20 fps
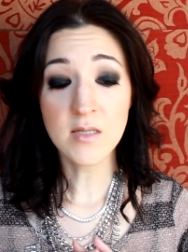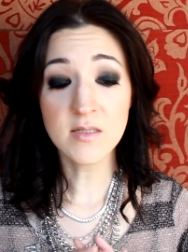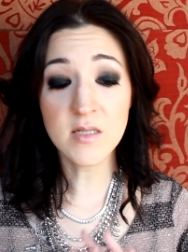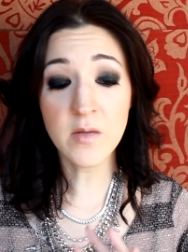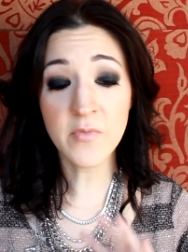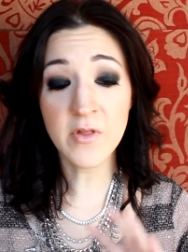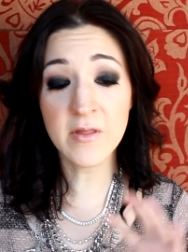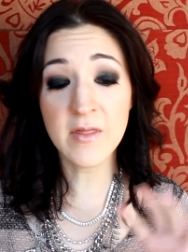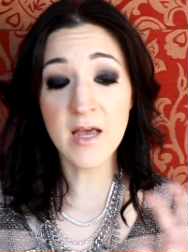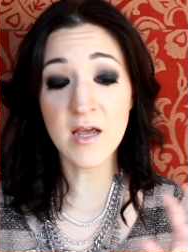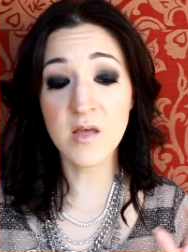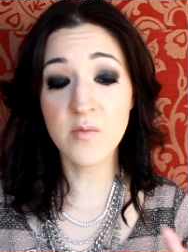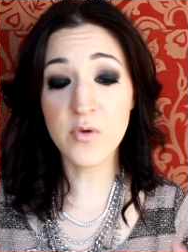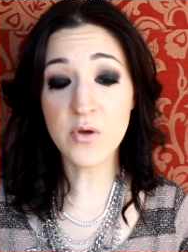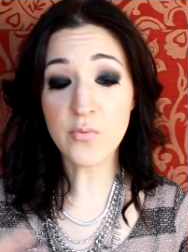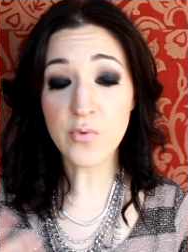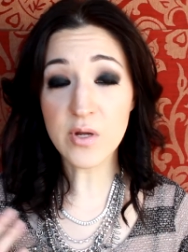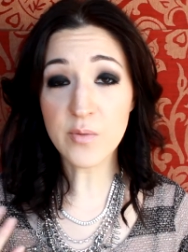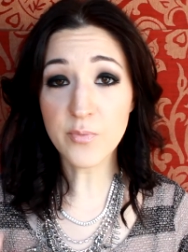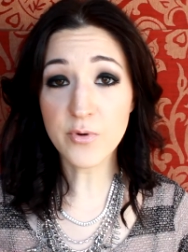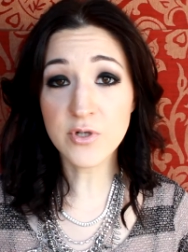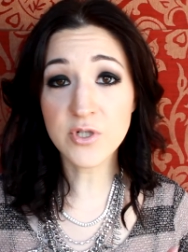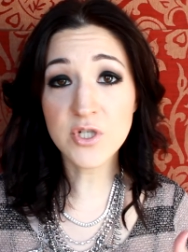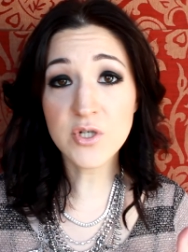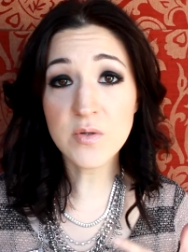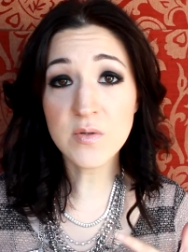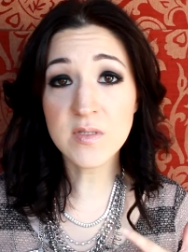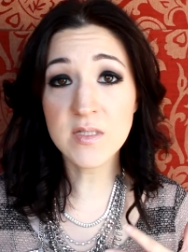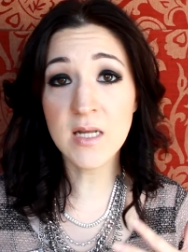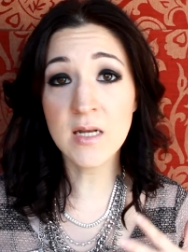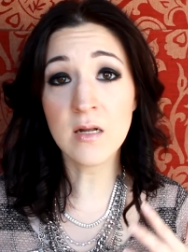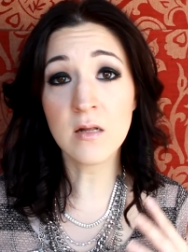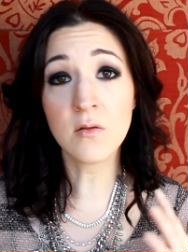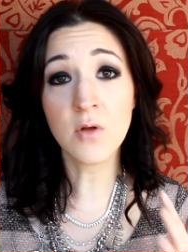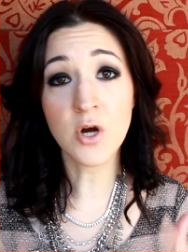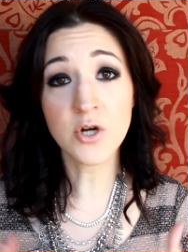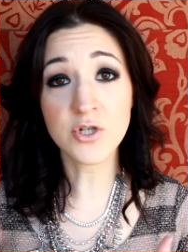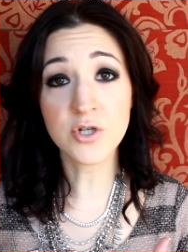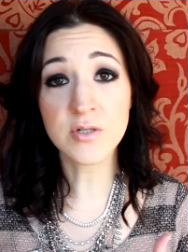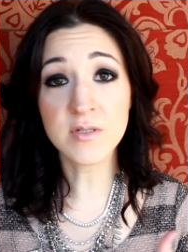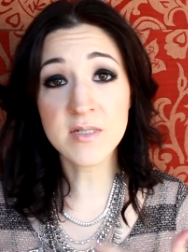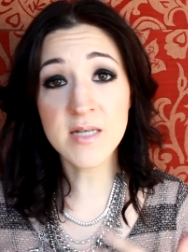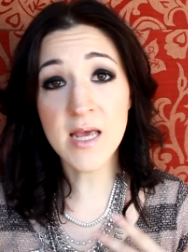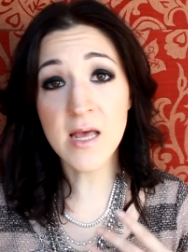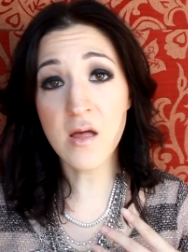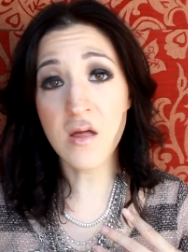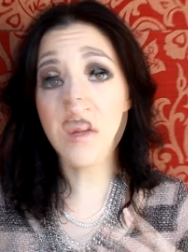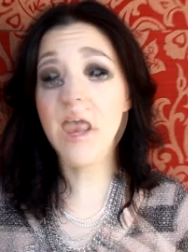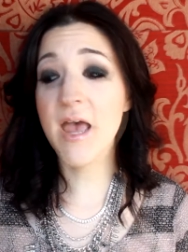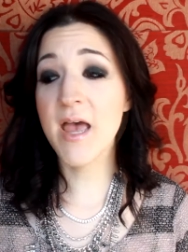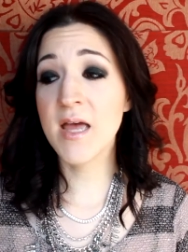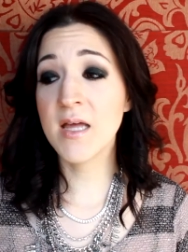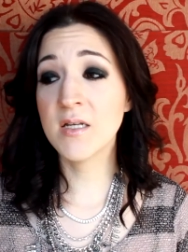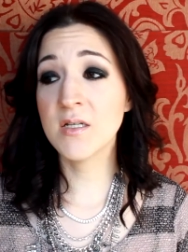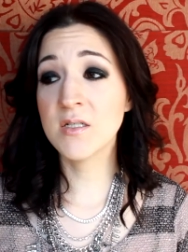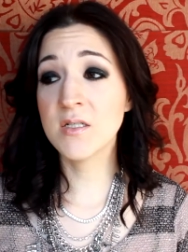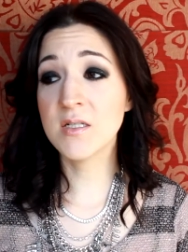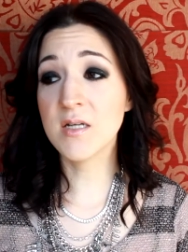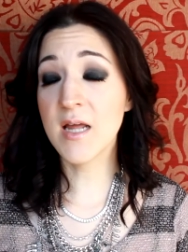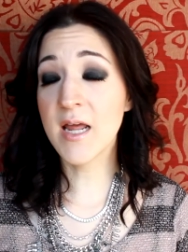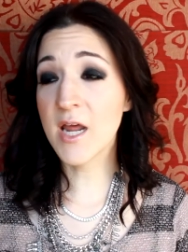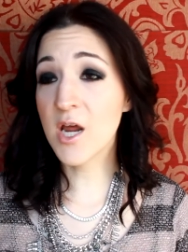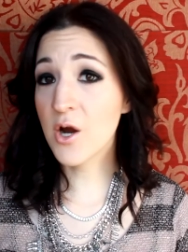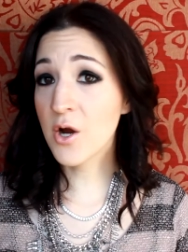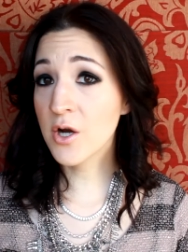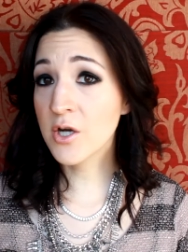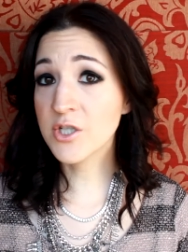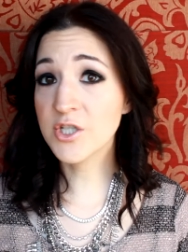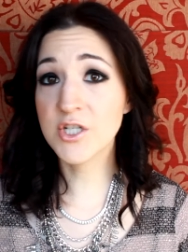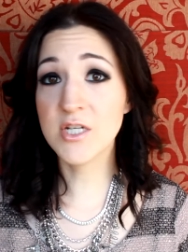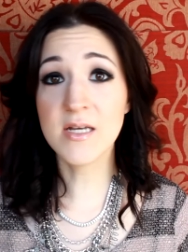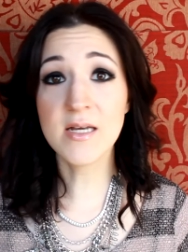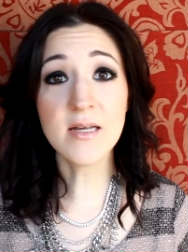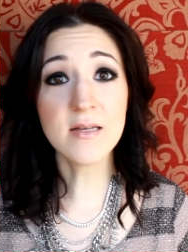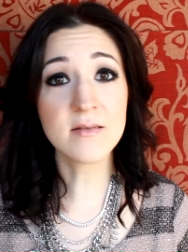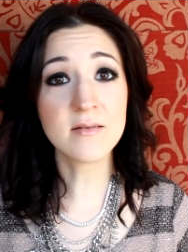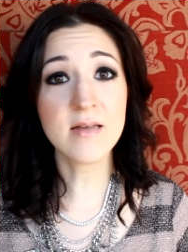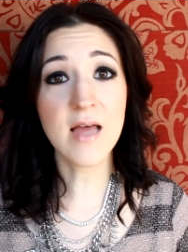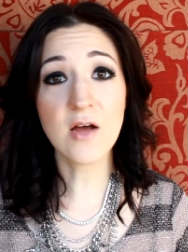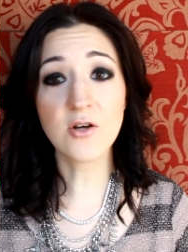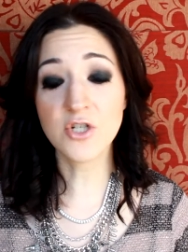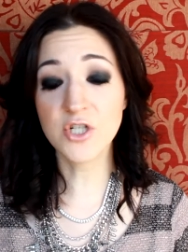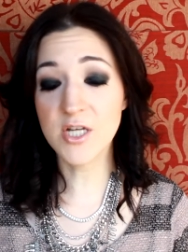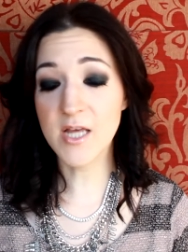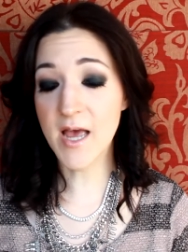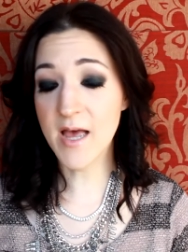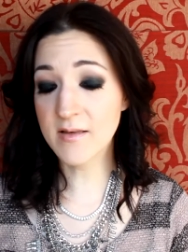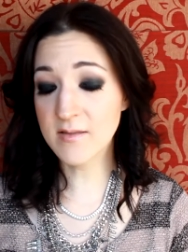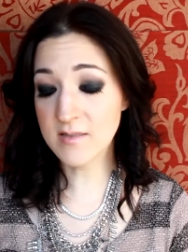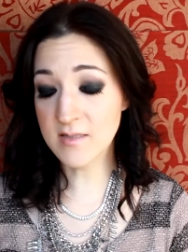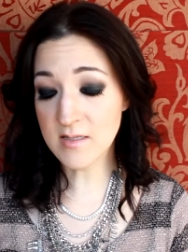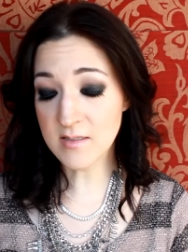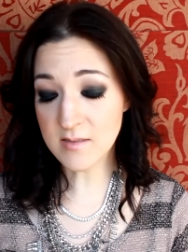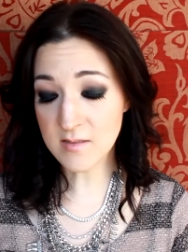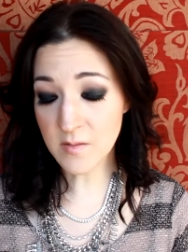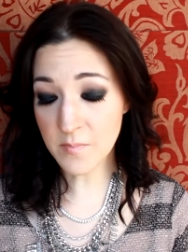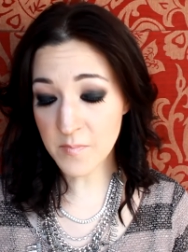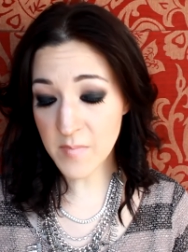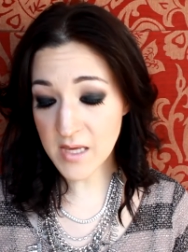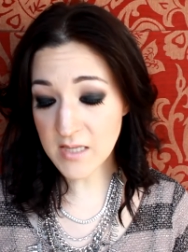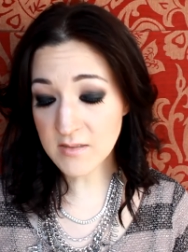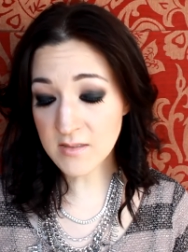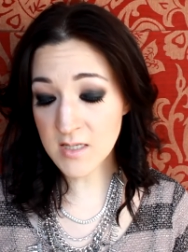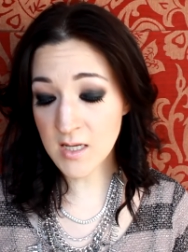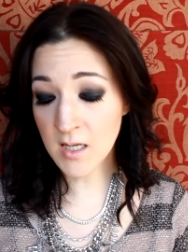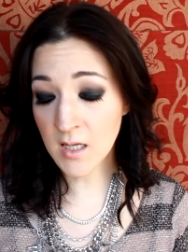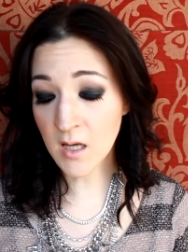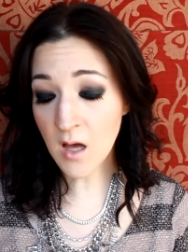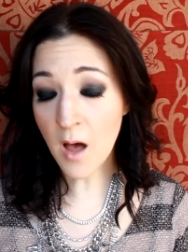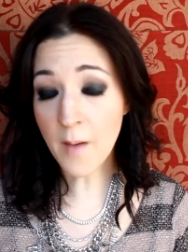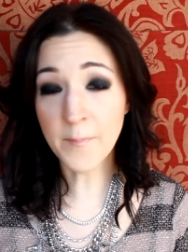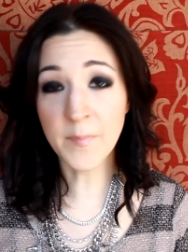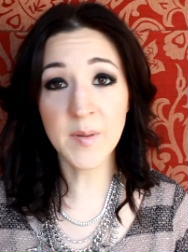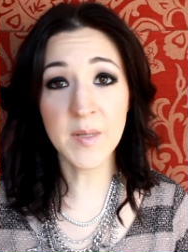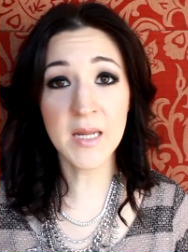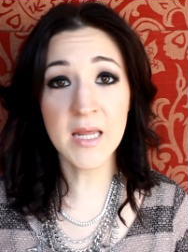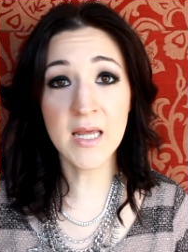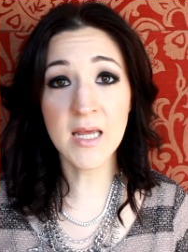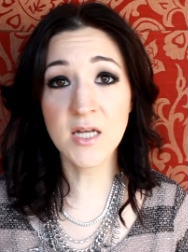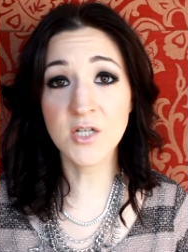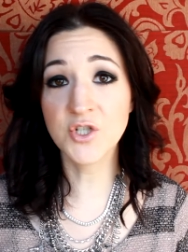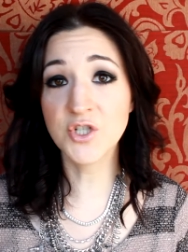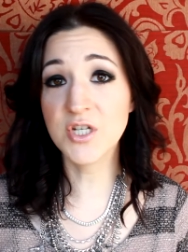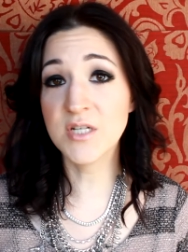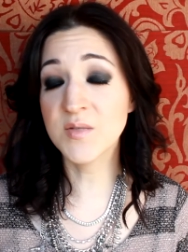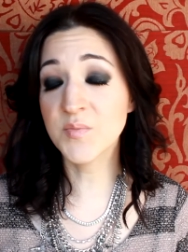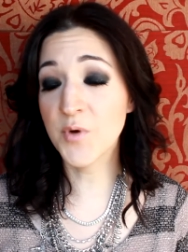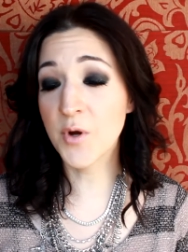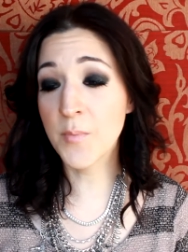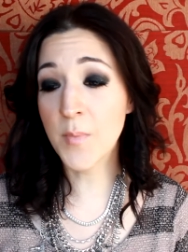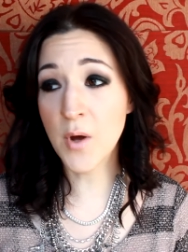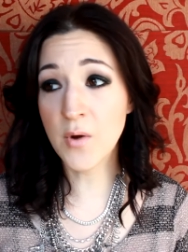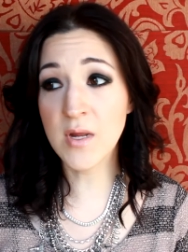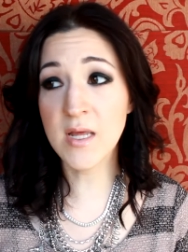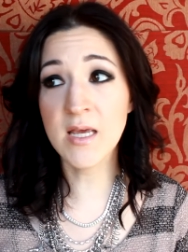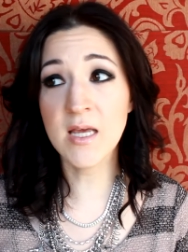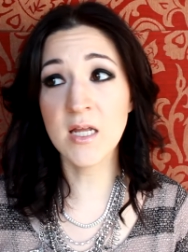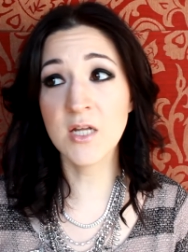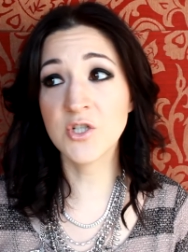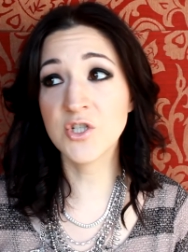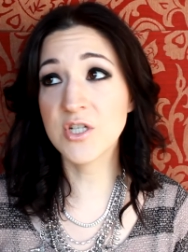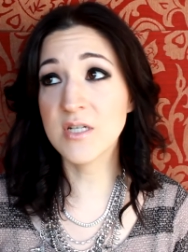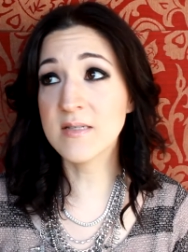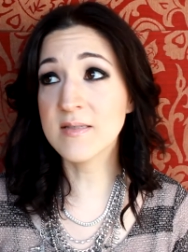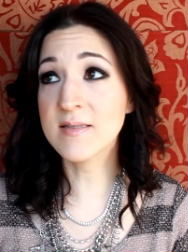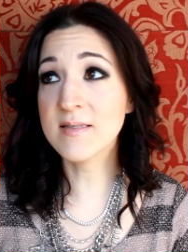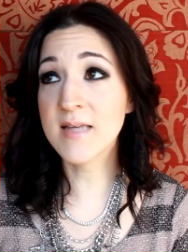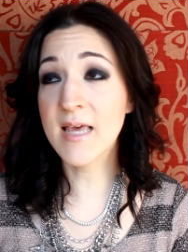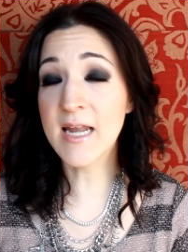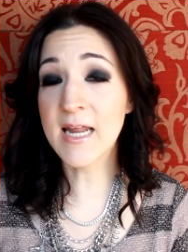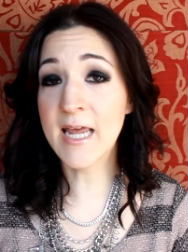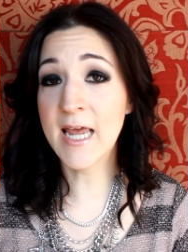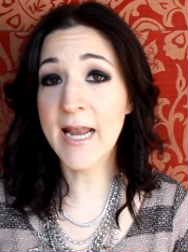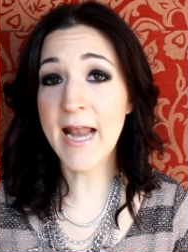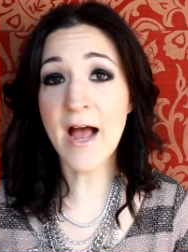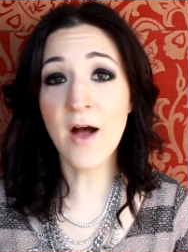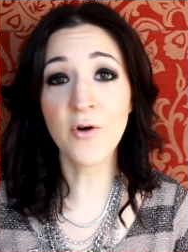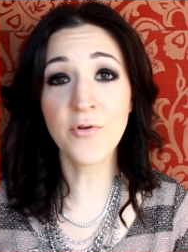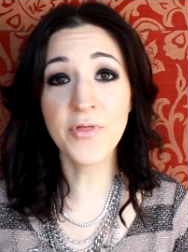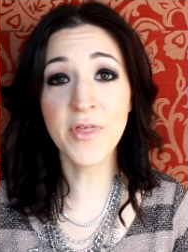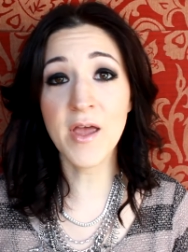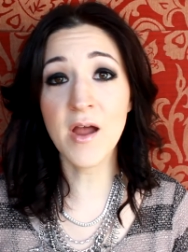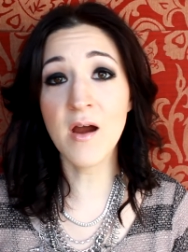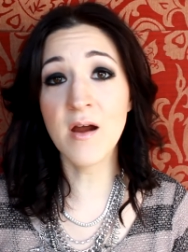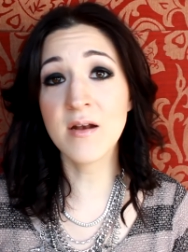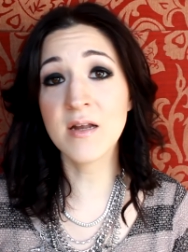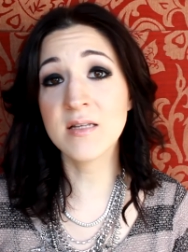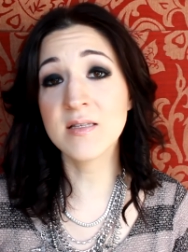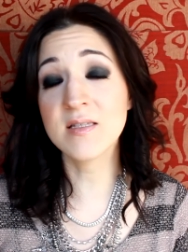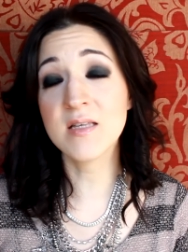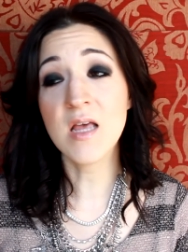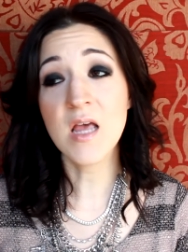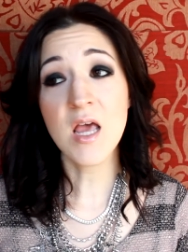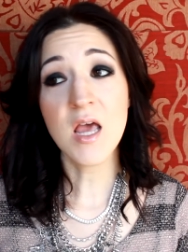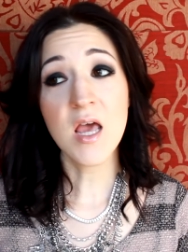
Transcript: something that could be reproduced at a larger scale. And here she is. Now she has this amazing company and she's promoting it and she's getting it out there and it's